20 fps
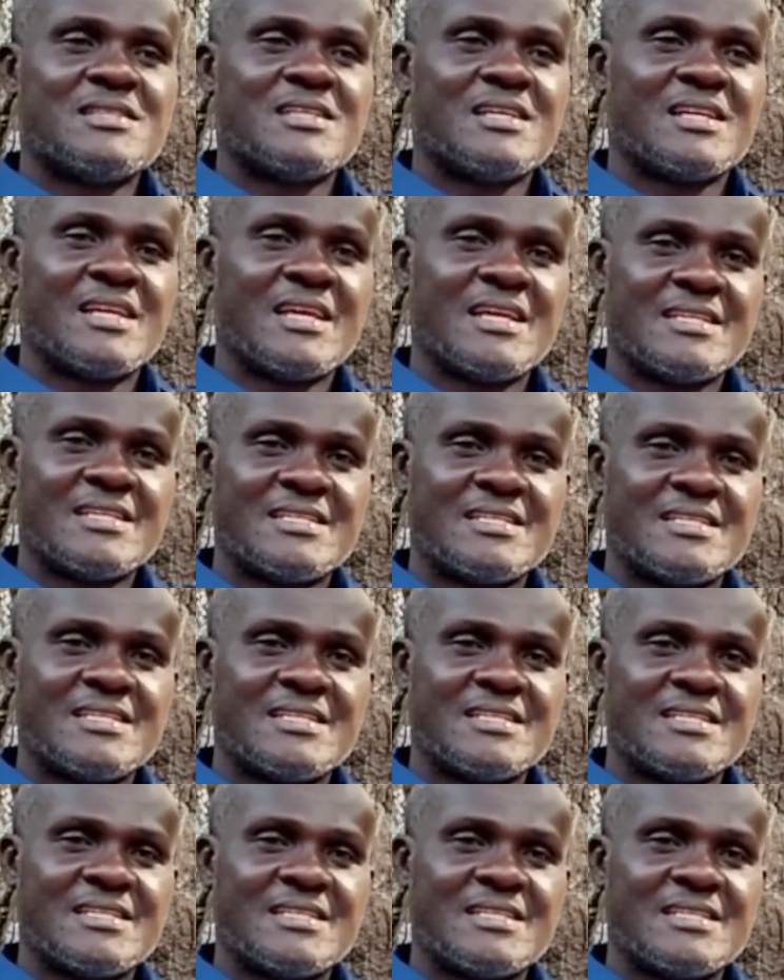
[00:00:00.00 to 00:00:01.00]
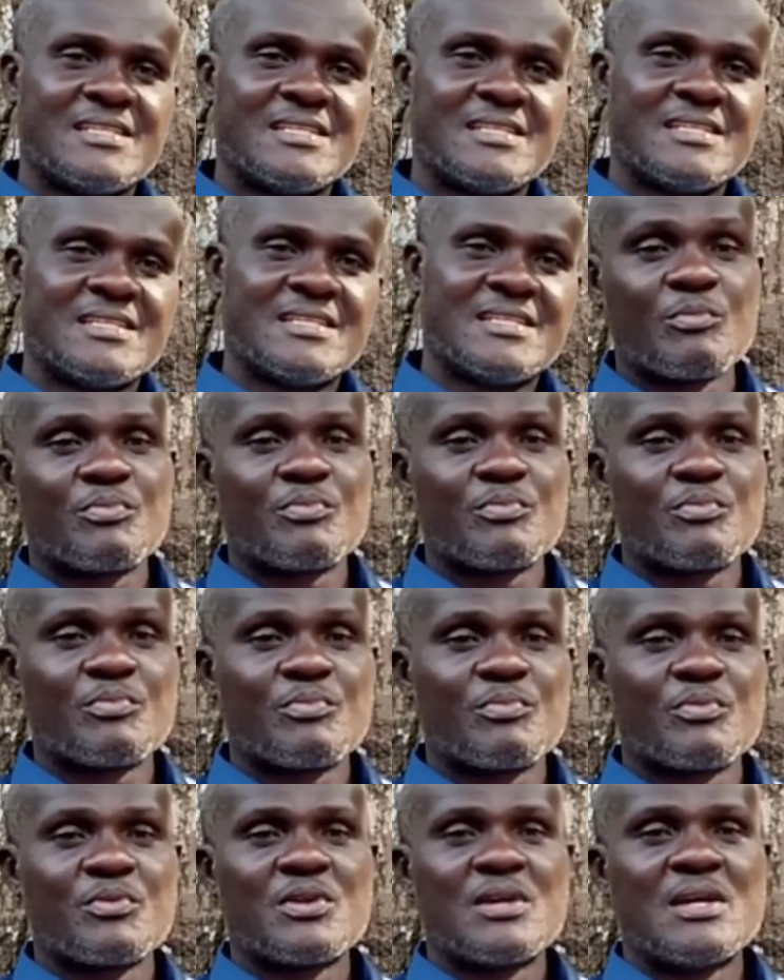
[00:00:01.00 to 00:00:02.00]
seemed to have woken up
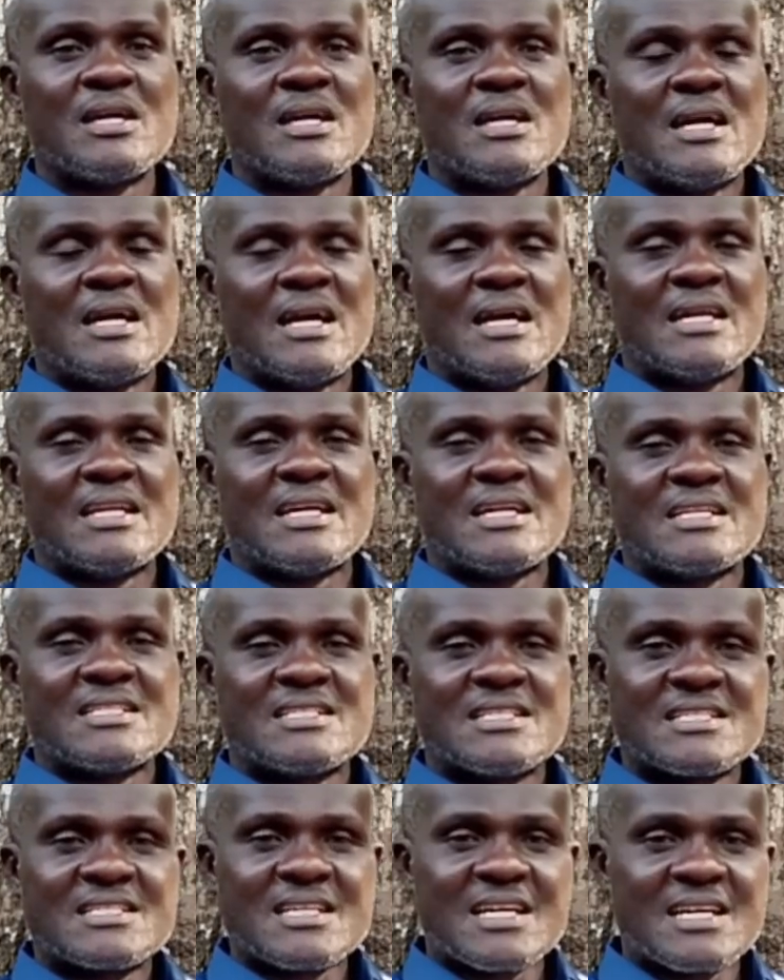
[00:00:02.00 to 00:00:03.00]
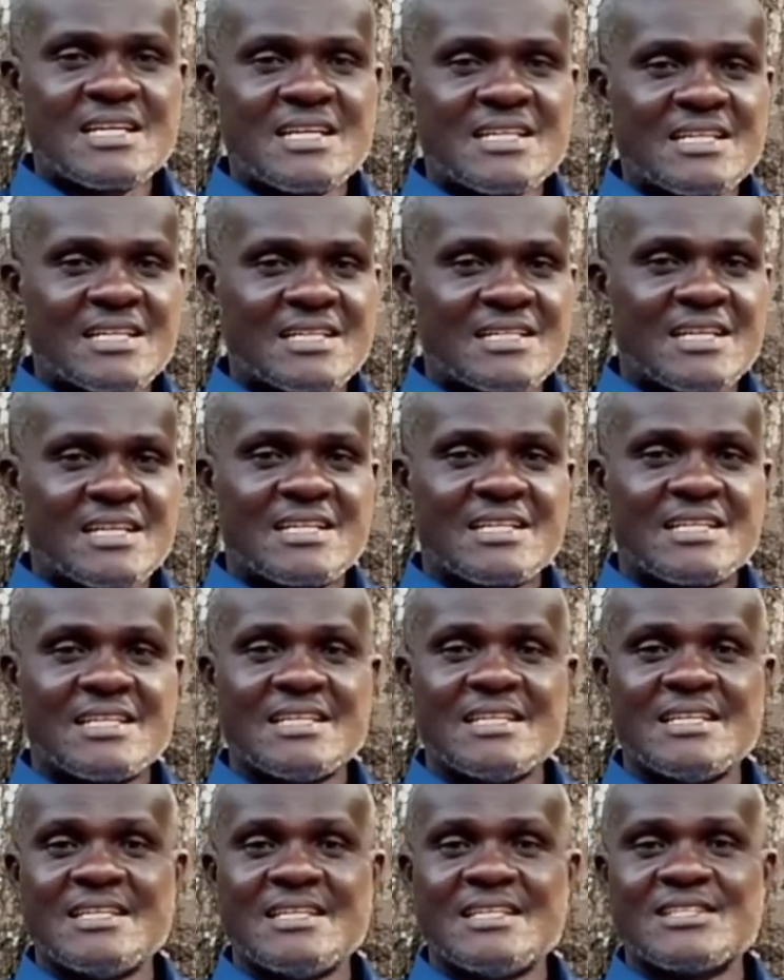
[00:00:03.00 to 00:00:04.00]
and has decided that he is
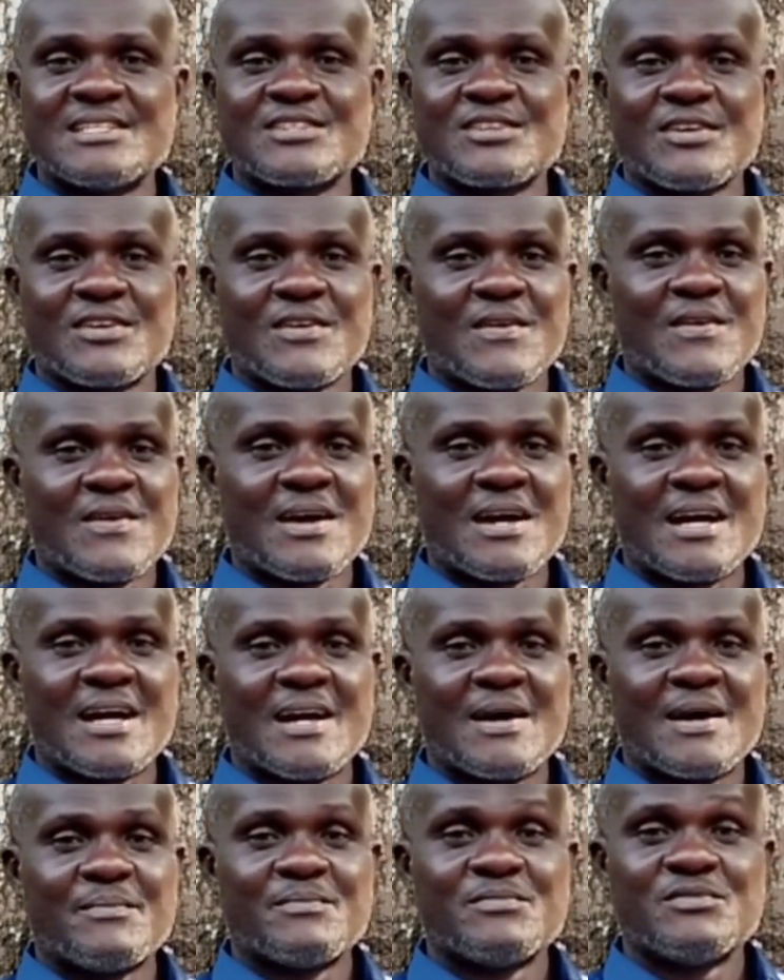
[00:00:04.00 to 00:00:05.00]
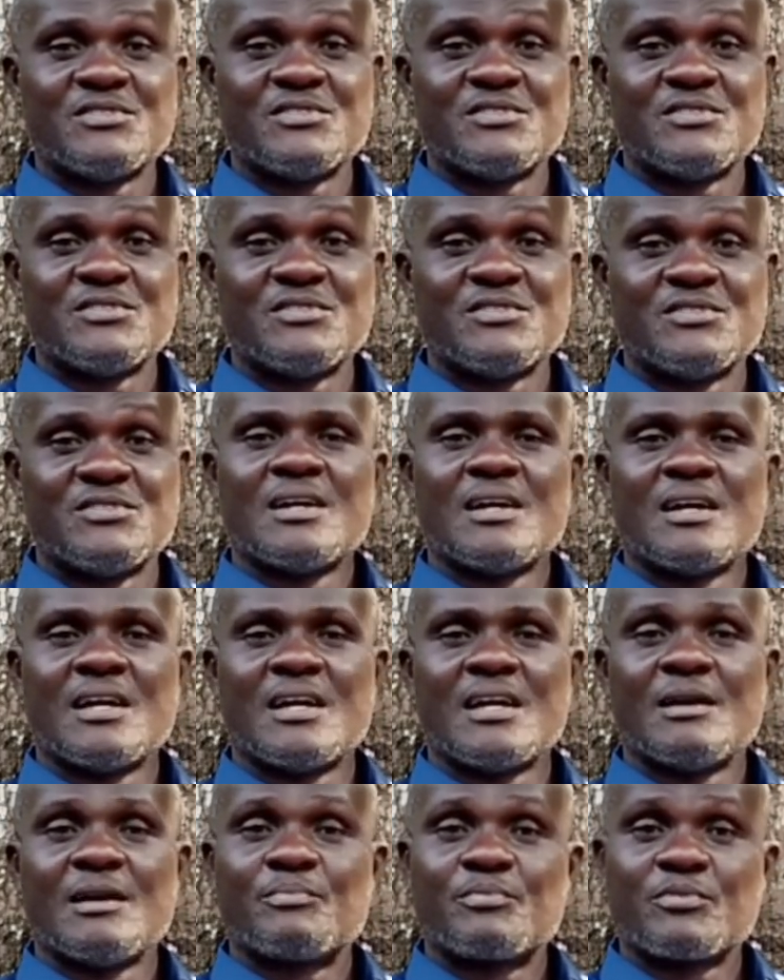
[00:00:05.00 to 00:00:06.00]
gonna deal with
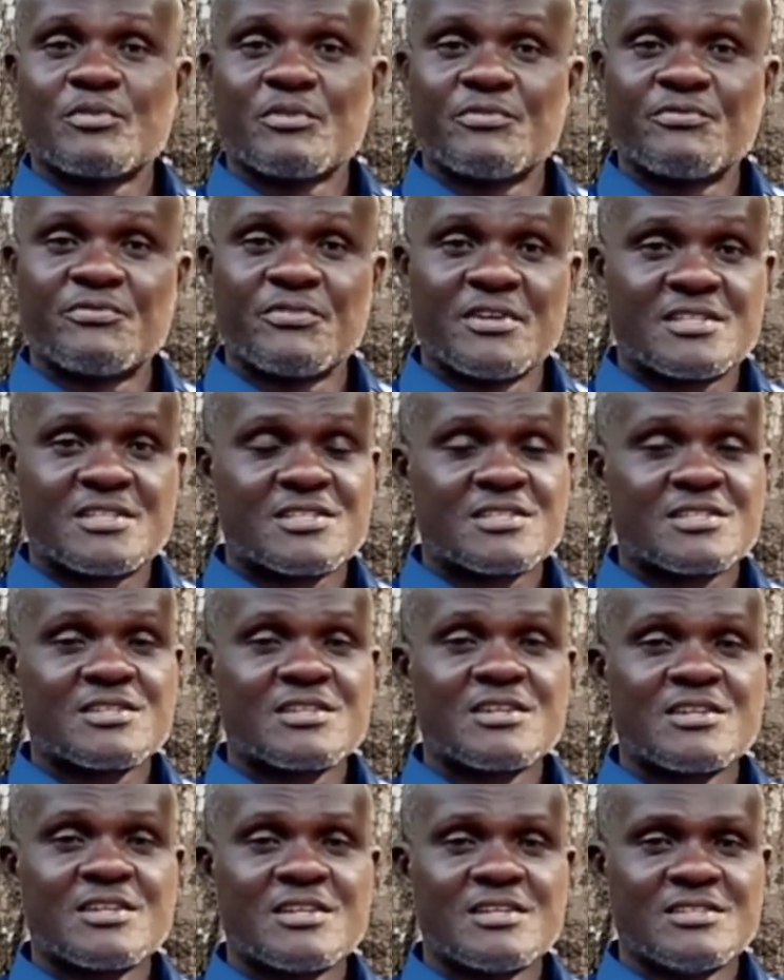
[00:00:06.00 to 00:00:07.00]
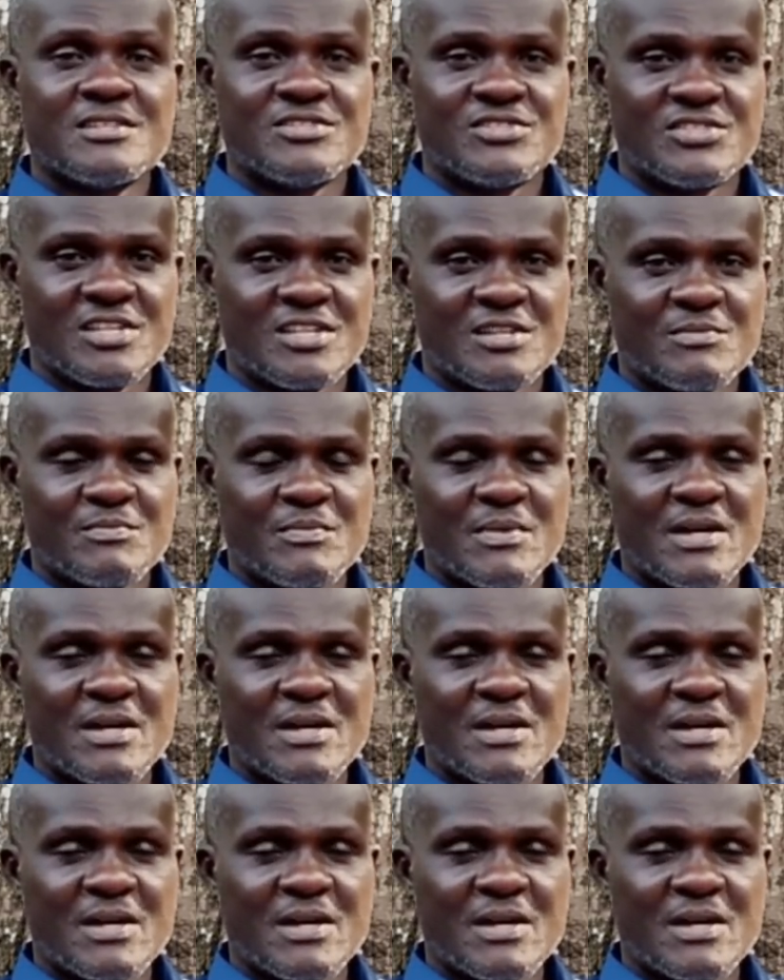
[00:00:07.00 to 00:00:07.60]
Prophet Jeremiah